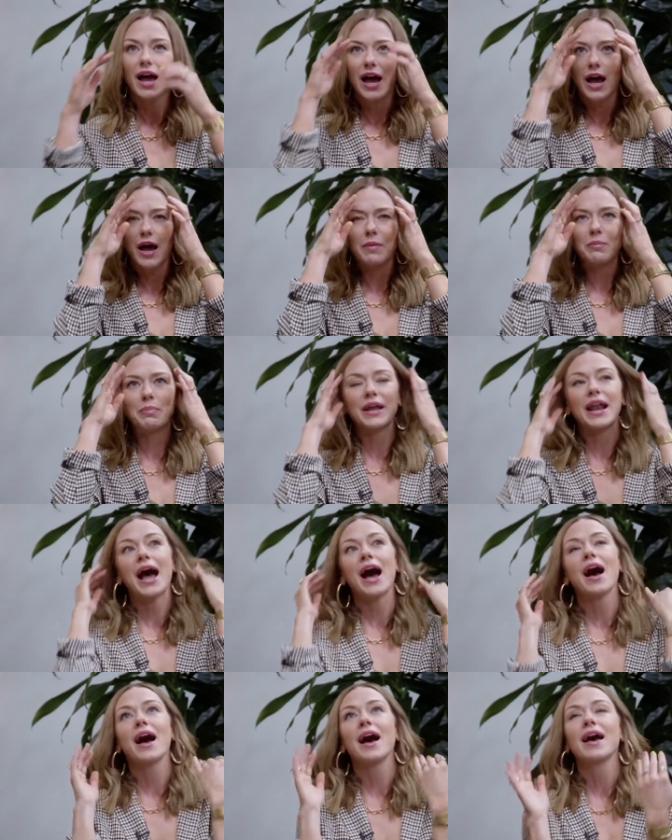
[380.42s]
Um, but
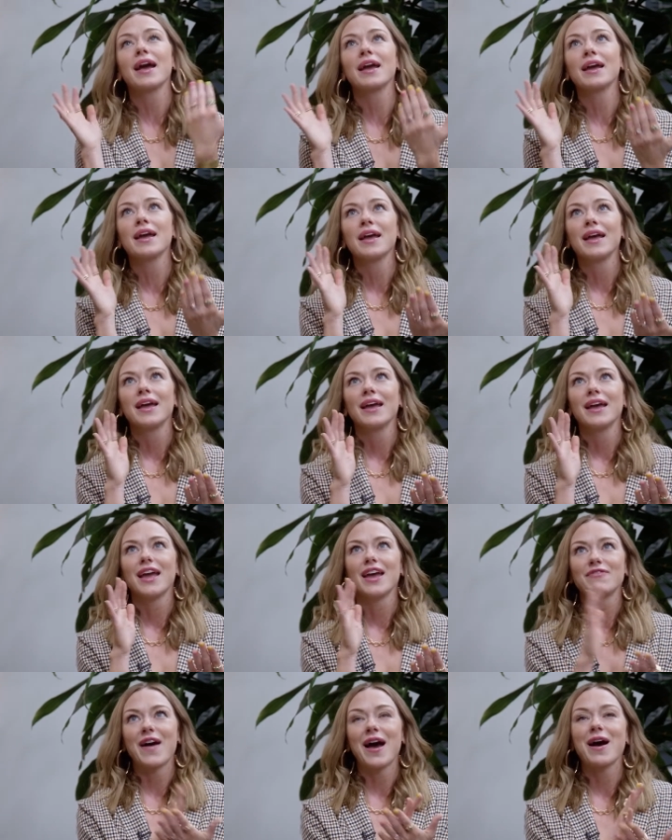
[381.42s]
I,
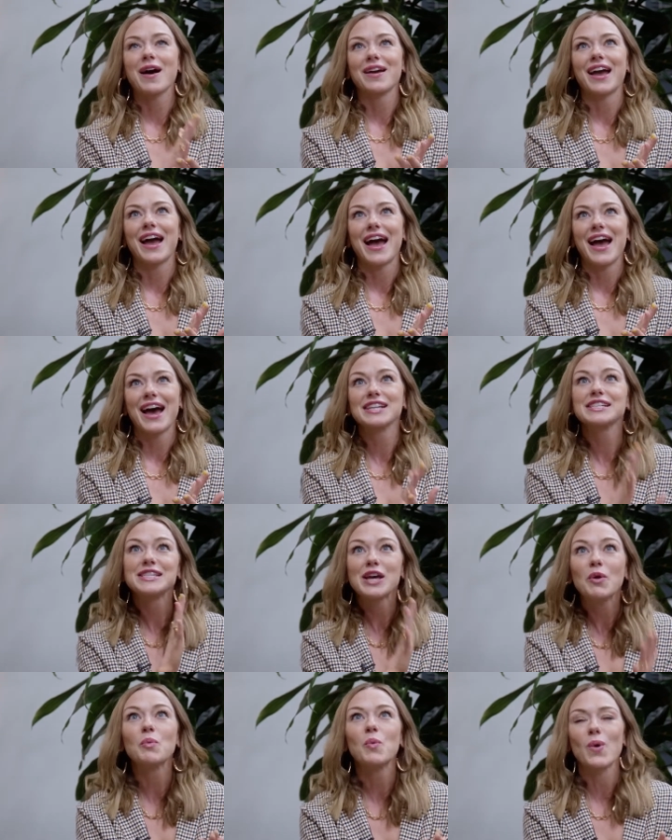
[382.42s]
if I had to
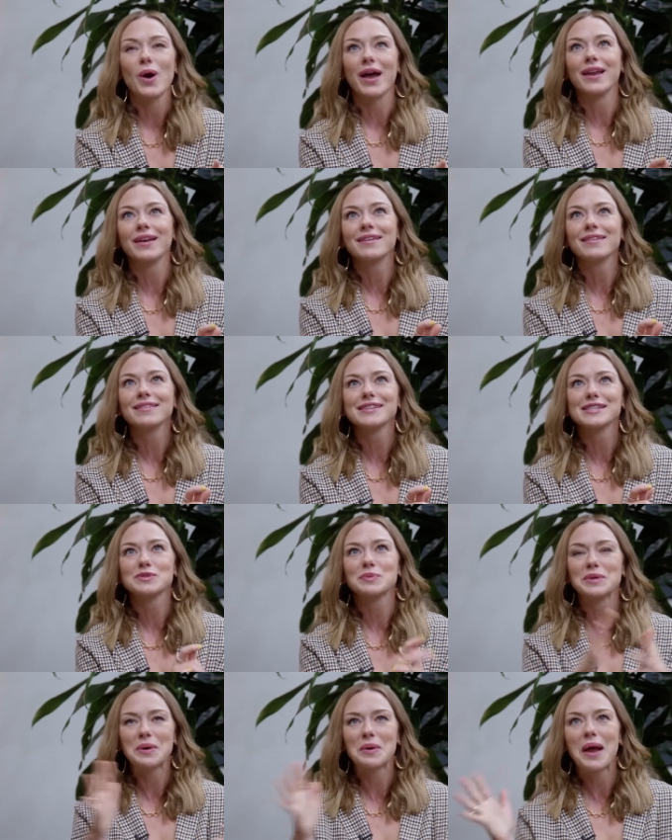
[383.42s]
tell one,
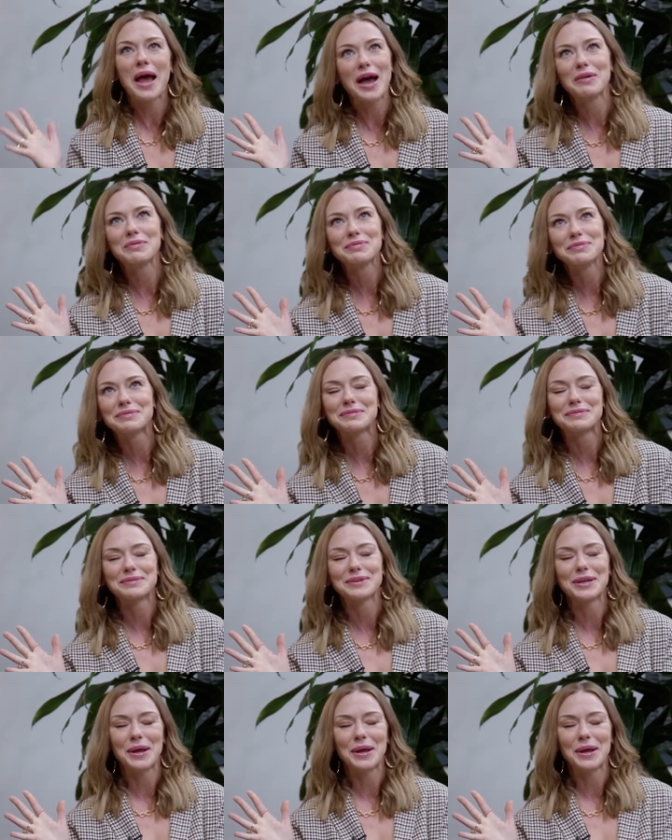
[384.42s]
so we don't have, you